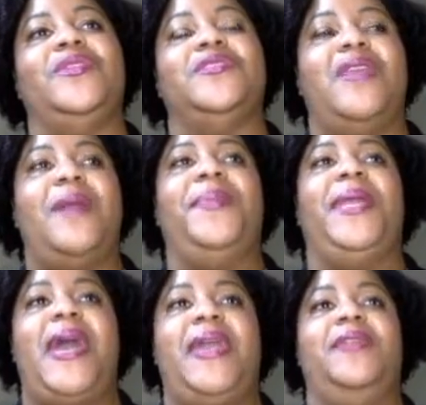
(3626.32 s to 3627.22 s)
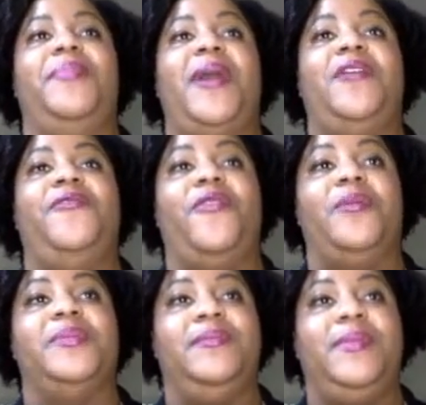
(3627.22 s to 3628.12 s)
are not being added by form
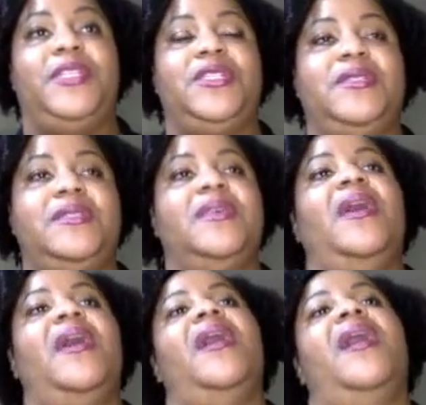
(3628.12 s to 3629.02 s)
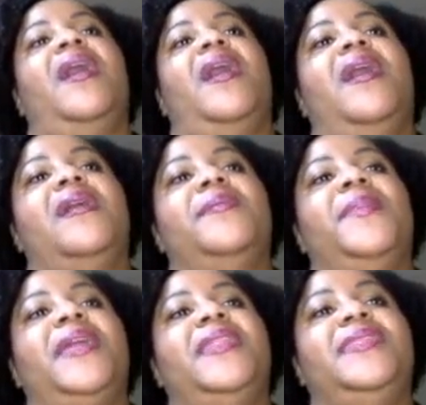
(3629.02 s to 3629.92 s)
submissions.
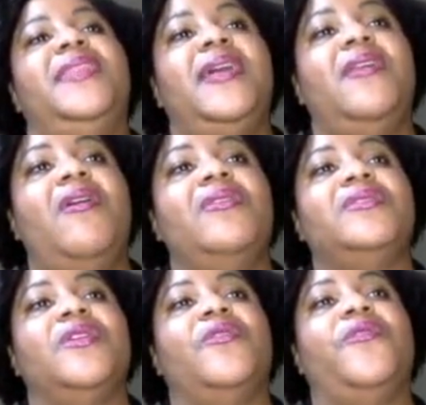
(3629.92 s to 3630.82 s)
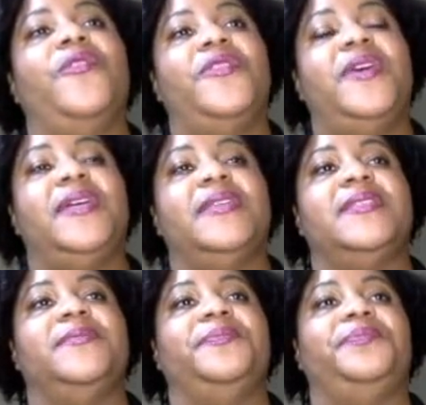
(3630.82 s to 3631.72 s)
And then also for
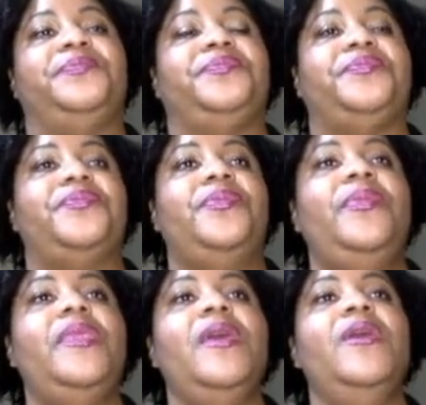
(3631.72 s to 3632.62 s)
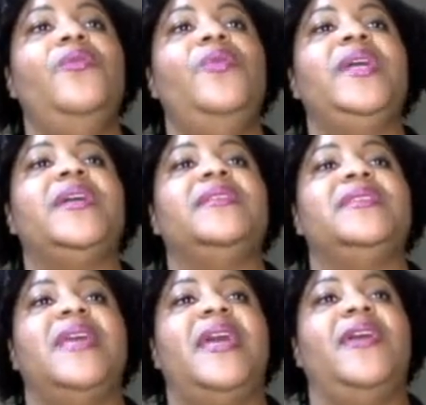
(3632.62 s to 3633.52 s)
this, we can
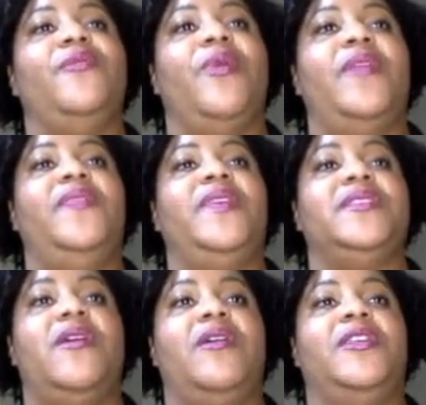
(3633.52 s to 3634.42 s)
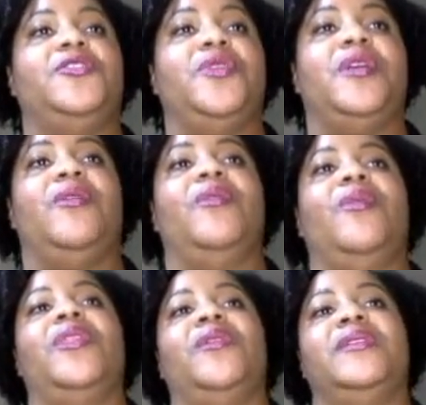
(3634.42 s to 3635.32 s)
say run this on a trigger,
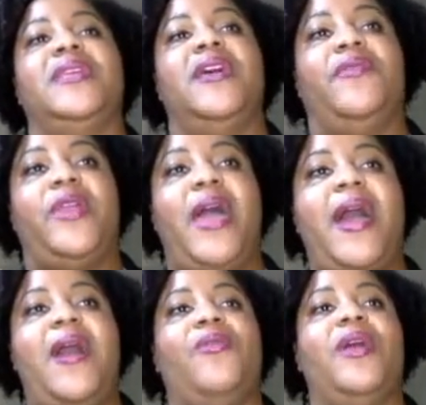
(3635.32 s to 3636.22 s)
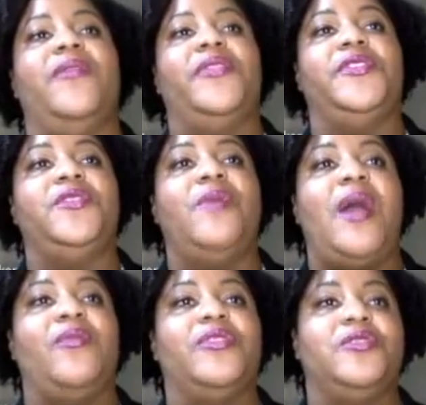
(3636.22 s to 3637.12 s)
whether it's every hour, every 2
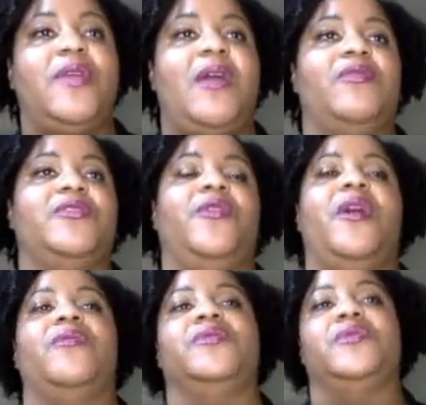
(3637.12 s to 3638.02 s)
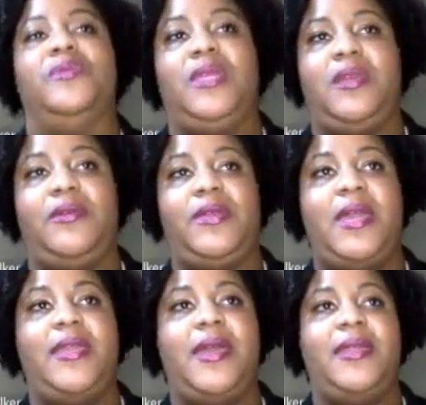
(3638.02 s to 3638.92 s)
hours, 3 hours, 4 hours, yada,
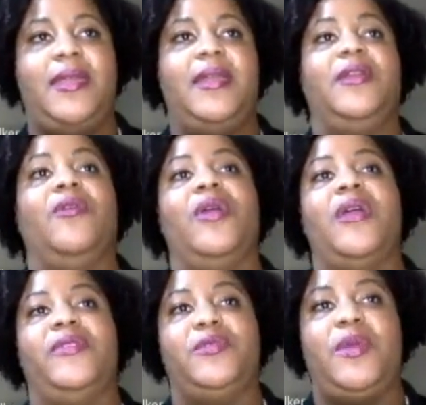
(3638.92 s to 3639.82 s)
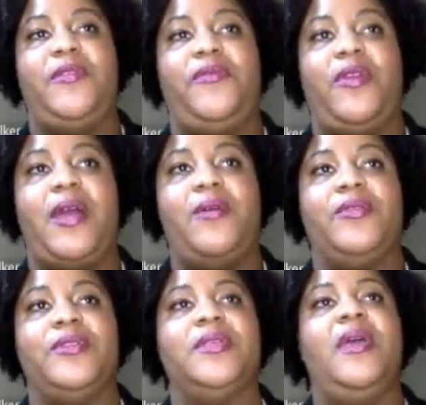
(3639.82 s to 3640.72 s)
yada, yada, or every 24
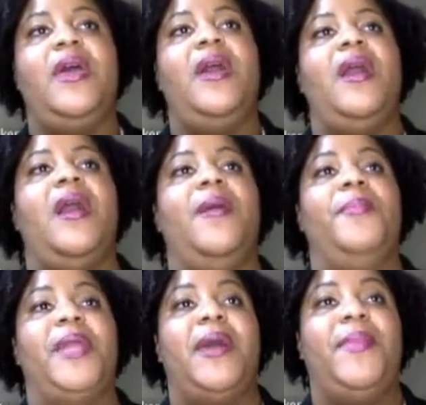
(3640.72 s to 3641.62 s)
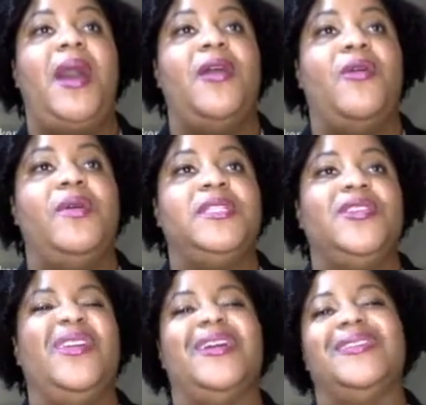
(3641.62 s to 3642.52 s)
hours. But I'm not going to do
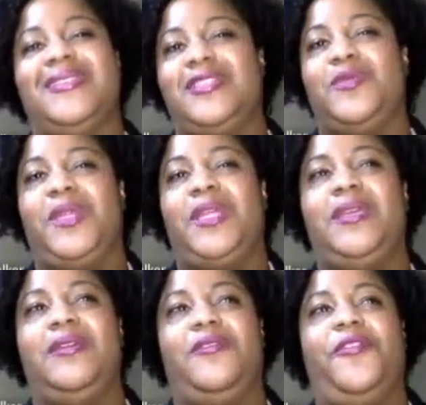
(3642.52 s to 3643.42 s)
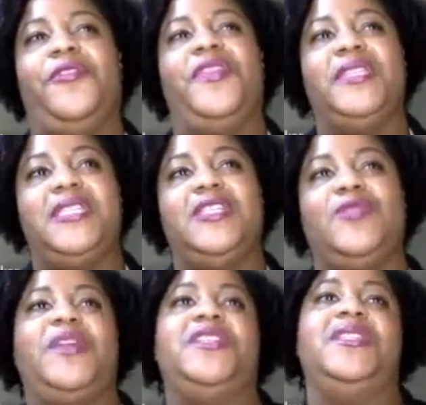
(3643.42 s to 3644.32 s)
that because this is really, for this
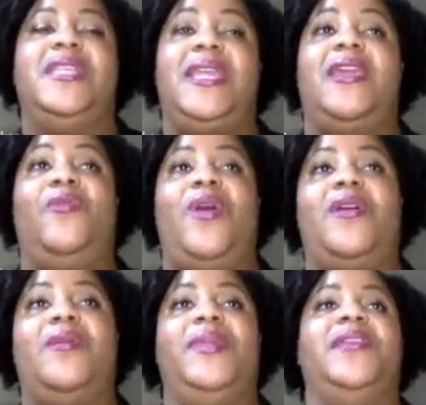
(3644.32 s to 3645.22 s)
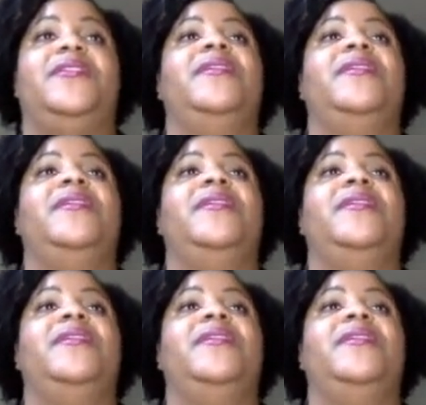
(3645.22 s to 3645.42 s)
situation, sending out a welcome letter,